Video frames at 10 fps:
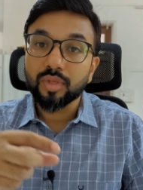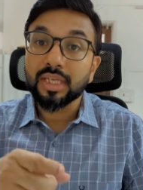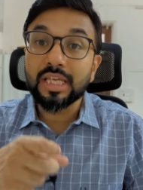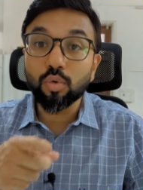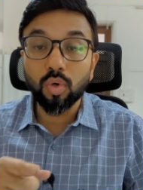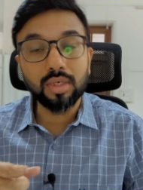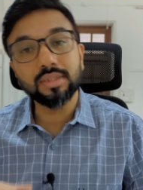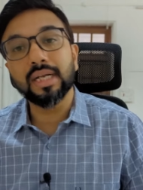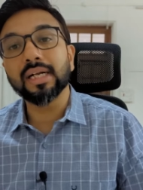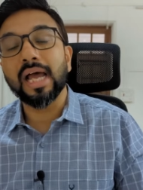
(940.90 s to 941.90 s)
keywords
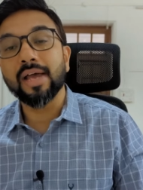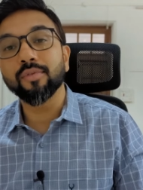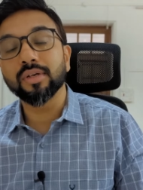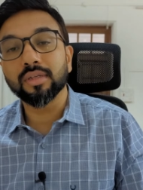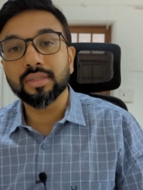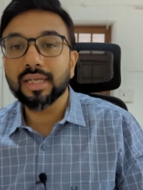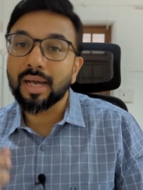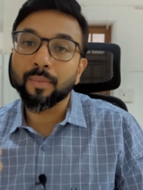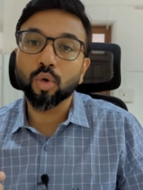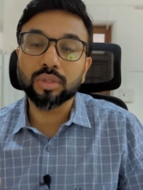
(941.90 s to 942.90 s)
that I have written there
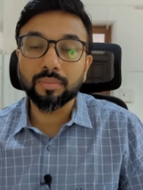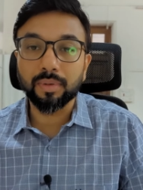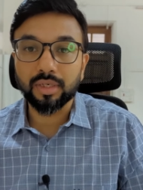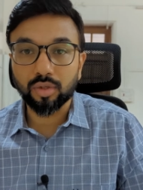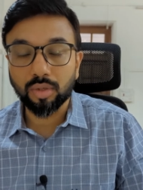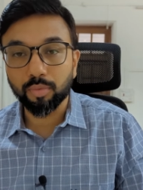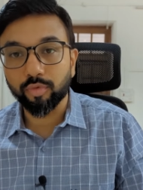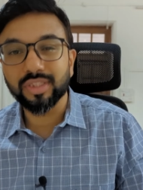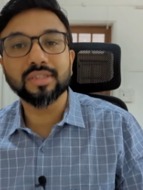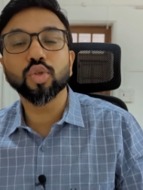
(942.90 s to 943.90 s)
about that particular
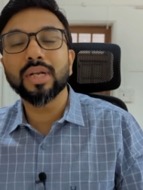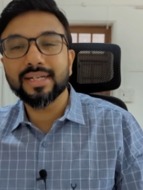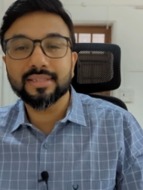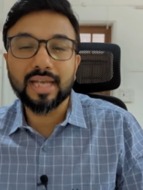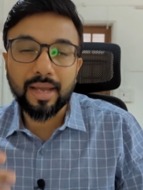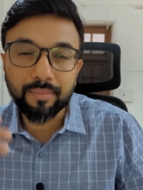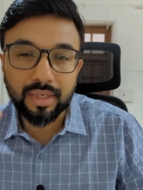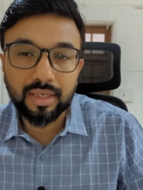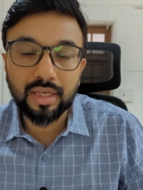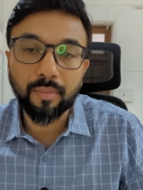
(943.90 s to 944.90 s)
provision. So let's say I am
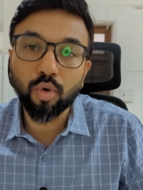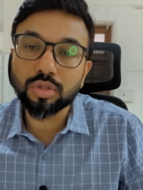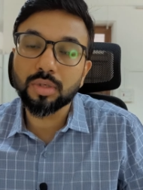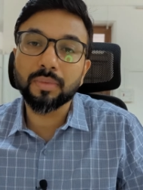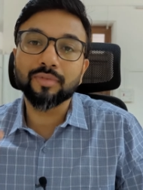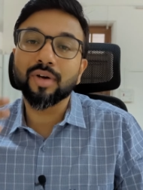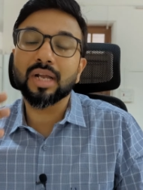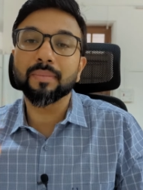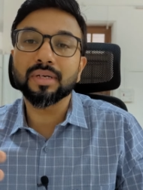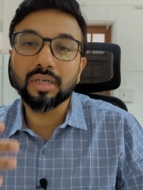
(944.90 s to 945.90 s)
reading about some
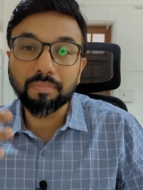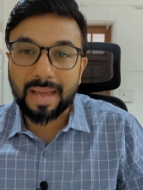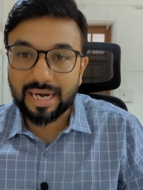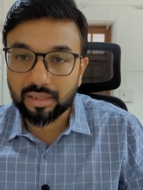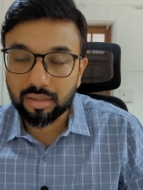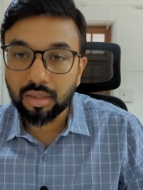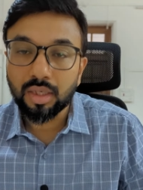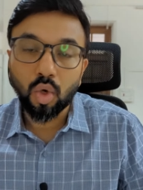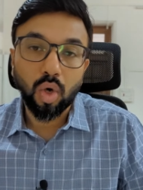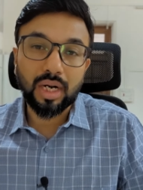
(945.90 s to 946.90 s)
environmental pact,
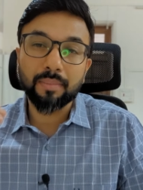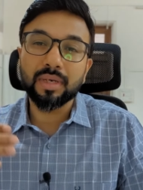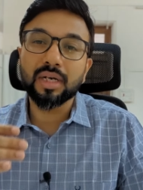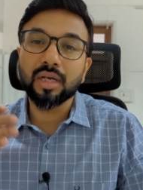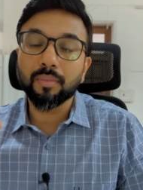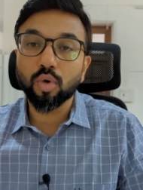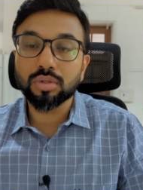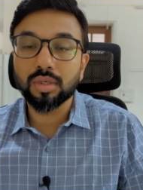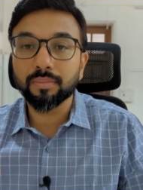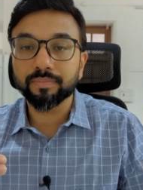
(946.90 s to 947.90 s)
or I am reading about
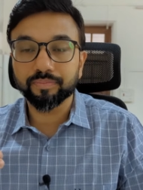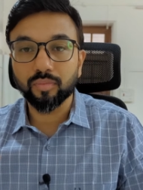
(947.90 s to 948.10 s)
some